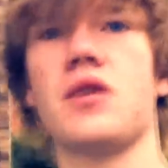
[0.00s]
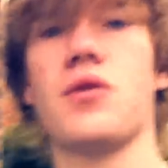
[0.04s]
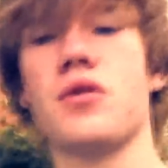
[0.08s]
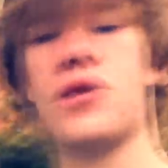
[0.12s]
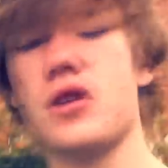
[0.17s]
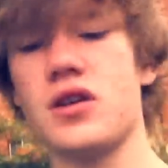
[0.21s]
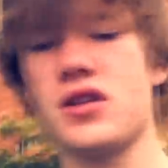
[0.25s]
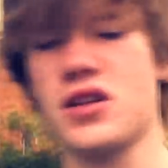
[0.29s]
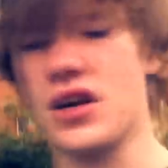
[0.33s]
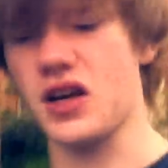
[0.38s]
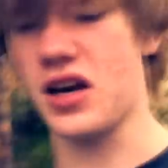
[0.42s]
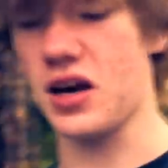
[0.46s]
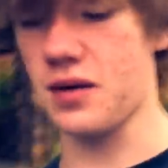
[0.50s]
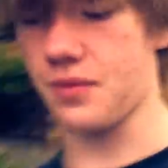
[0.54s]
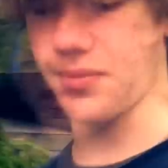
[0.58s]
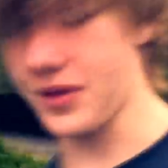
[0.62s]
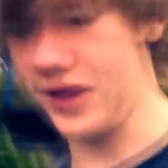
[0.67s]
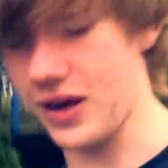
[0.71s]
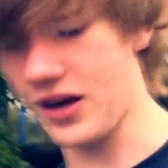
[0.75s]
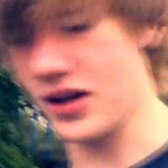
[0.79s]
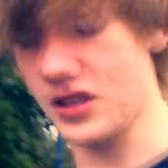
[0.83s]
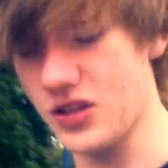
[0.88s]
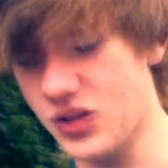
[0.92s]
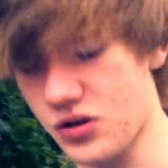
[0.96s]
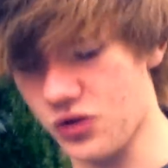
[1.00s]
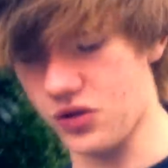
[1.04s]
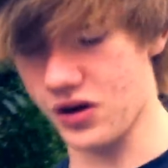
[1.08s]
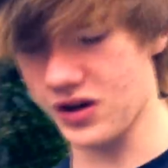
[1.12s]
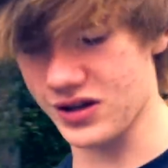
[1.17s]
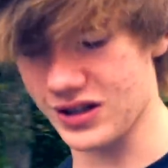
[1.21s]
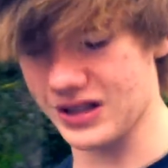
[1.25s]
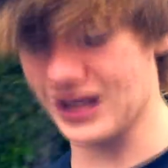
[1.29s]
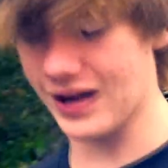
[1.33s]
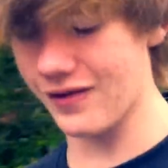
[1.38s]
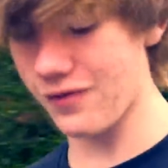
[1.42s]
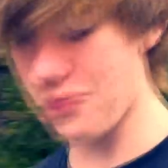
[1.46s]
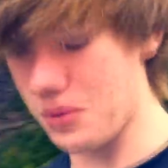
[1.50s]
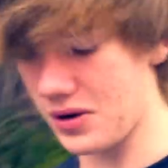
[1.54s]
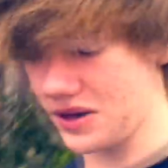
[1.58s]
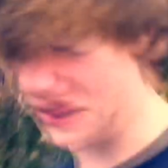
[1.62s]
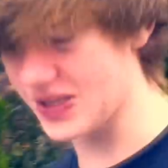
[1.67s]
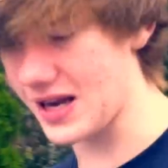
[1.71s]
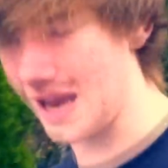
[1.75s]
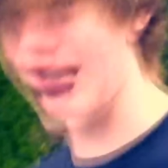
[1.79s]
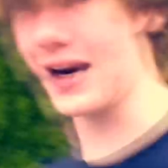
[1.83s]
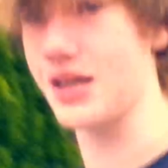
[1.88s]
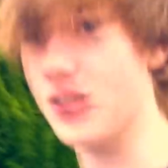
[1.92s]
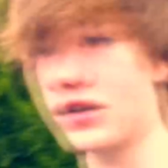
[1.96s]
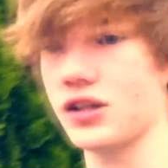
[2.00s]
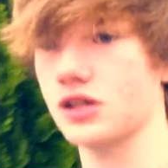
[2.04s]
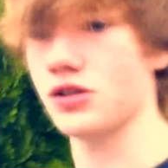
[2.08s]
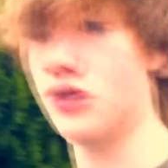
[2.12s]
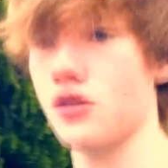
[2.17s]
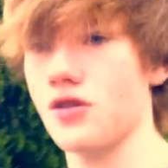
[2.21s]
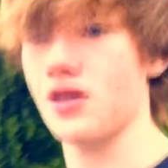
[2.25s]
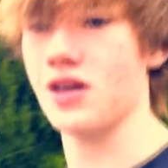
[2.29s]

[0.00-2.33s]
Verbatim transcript: the year it is. I keep thinking it's 2011, but it's actually